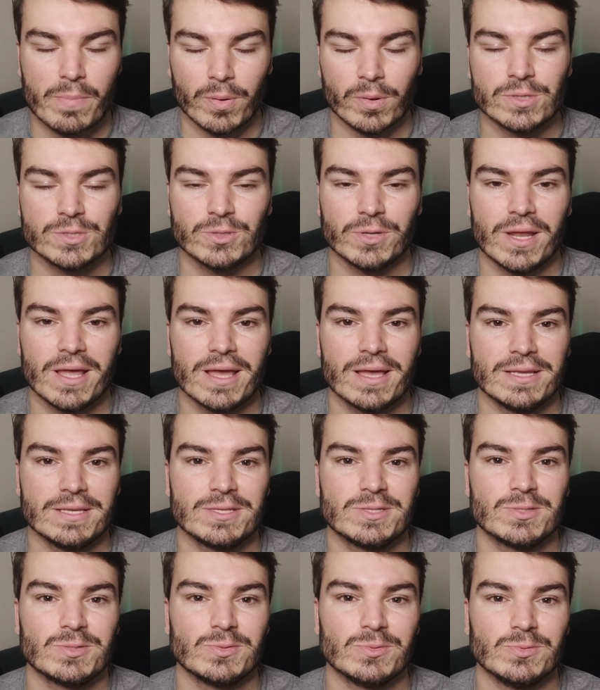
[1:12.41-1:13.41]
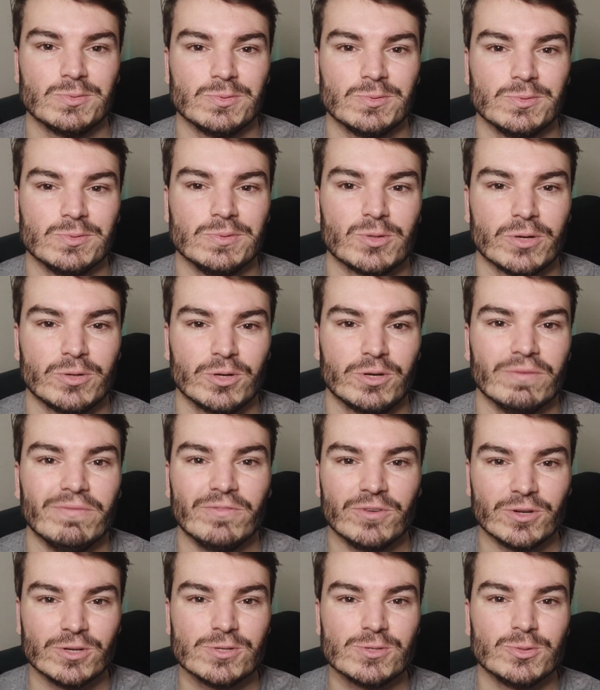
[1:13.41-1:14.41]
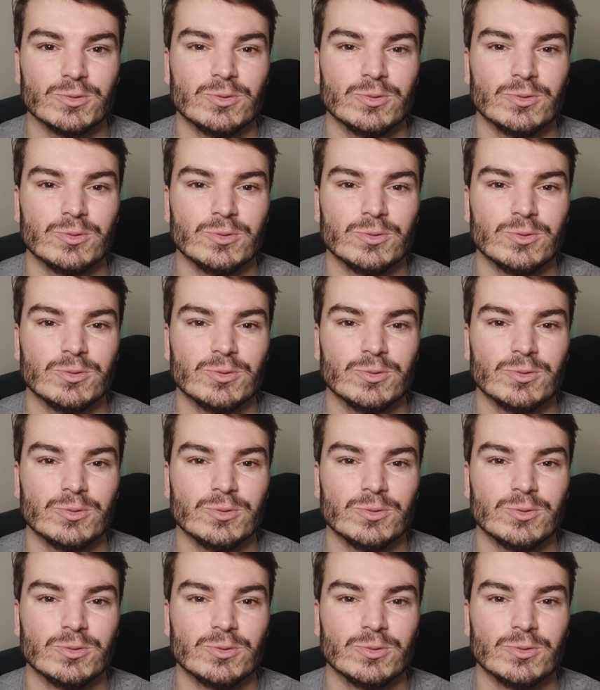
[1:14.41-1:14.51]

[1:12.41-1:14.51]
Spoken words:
point today is to try to convert